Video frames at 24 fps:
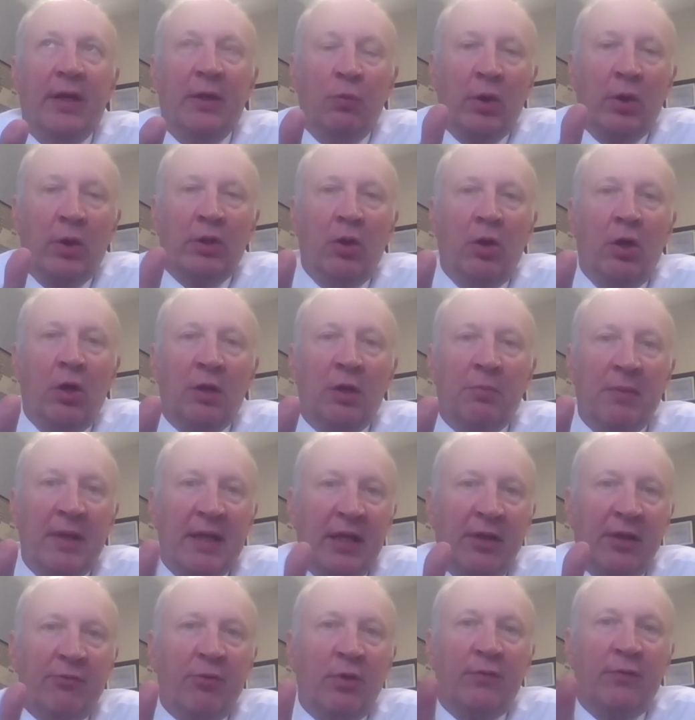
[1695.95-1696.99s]
and one long
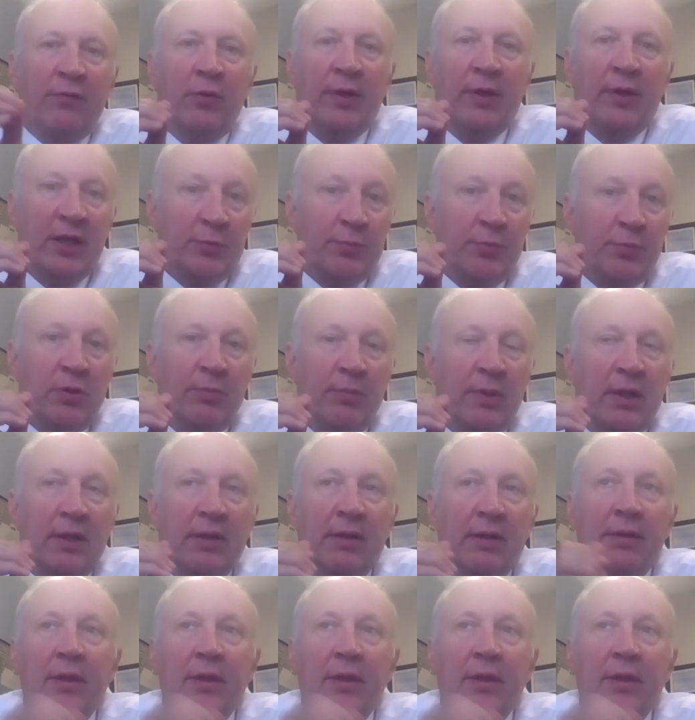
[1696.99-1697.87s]
meeting 3 or 4 days per month.